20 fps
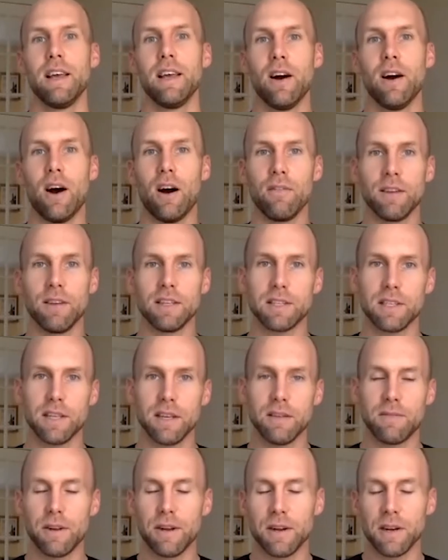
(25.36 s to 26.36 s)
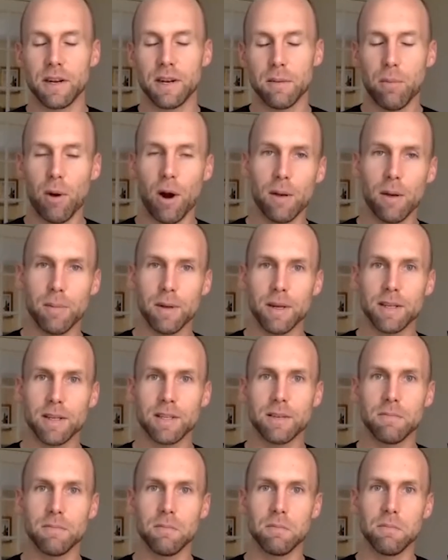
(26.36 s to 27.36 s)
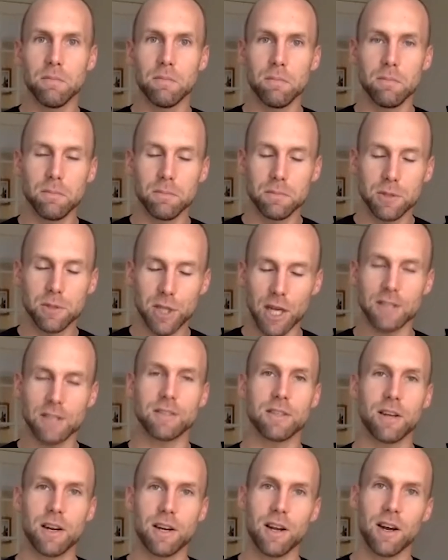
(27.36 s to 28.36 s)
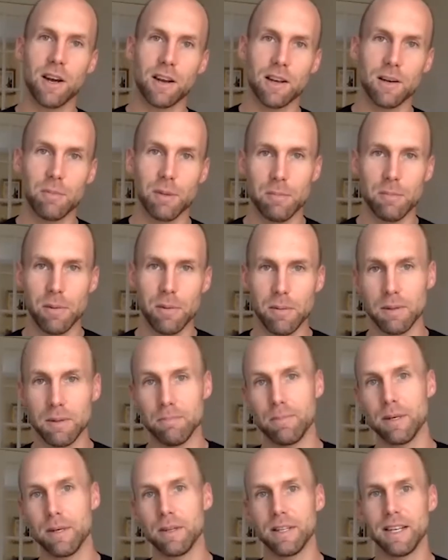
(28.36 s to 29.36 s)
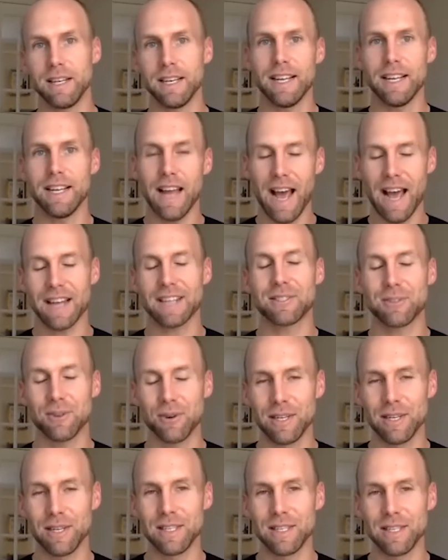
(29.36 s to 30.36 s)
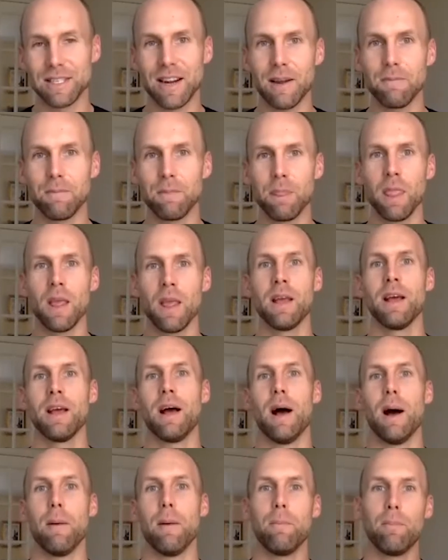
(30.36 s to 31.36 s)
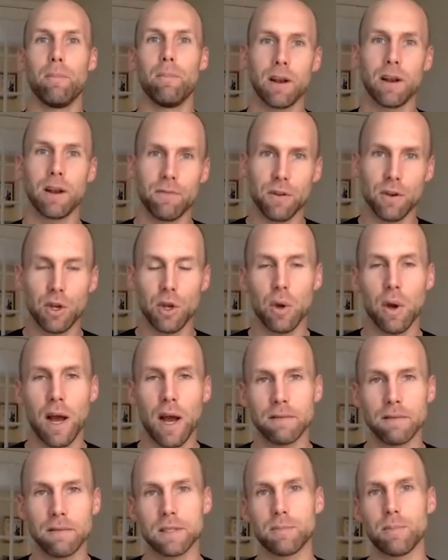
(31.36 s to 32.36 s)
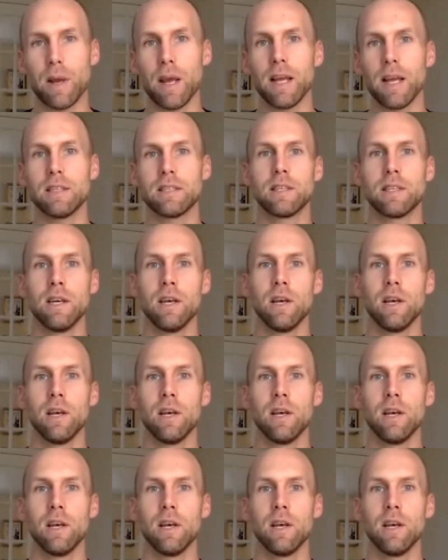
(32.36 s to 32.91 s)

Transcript: Obviously, if you're in an apartment, chances are you're not going to be building an axe throwing target. Um, but if you do have space,